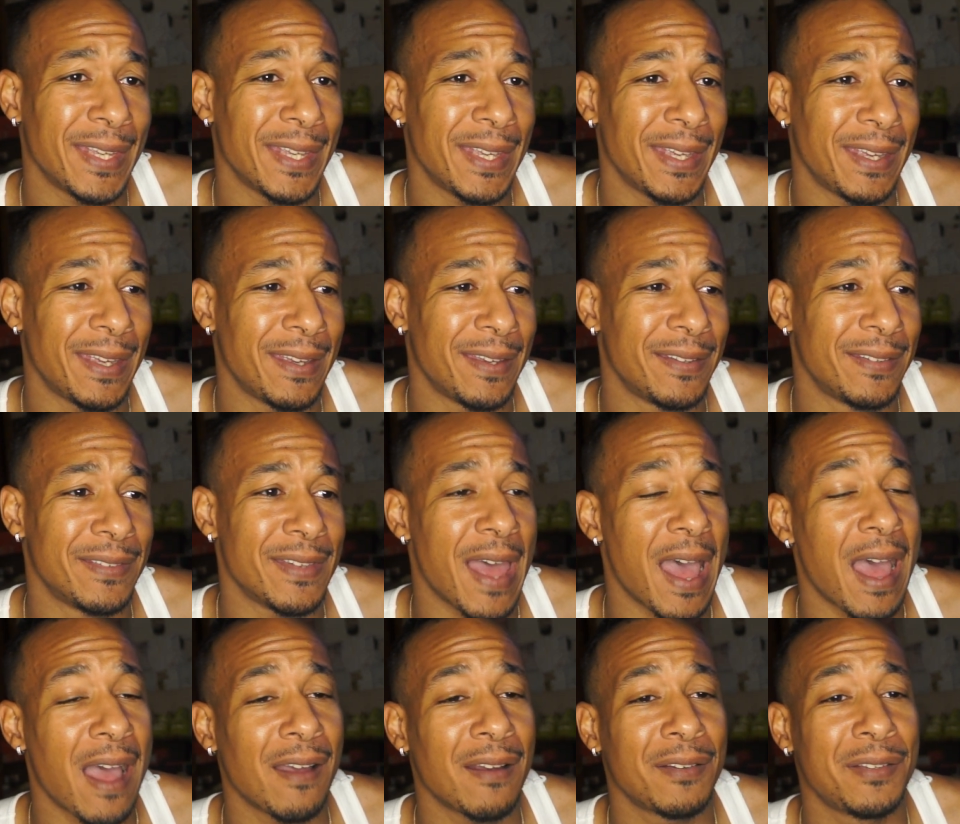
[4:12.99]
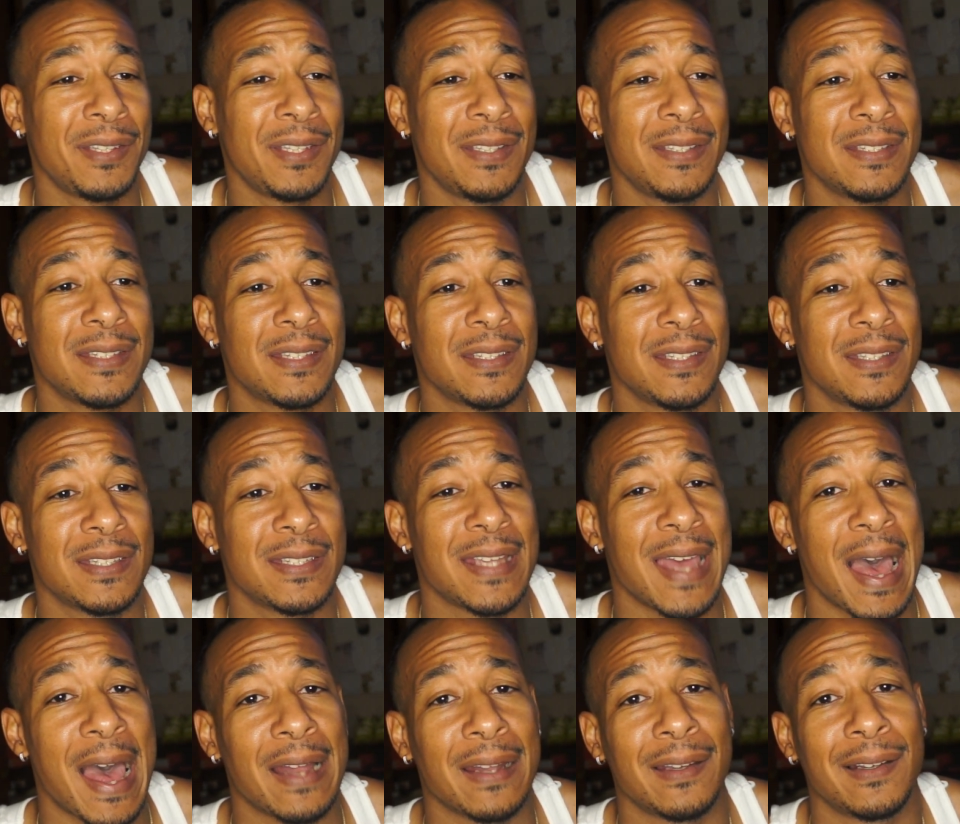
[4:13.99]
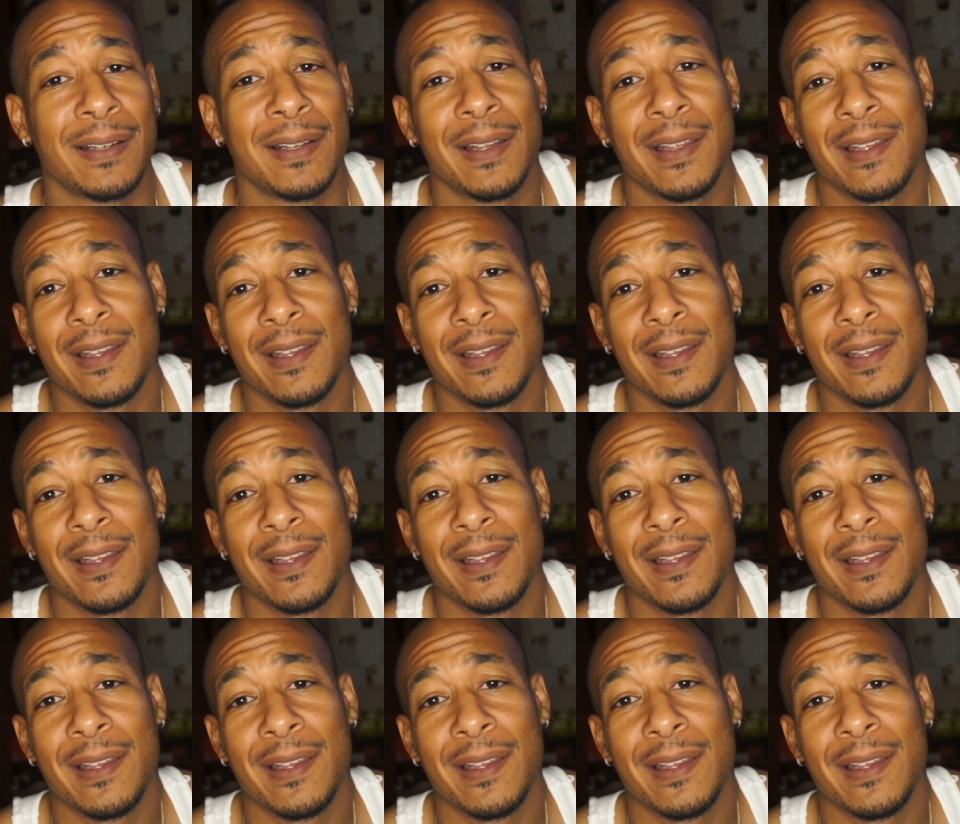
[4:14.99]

And now he's got her.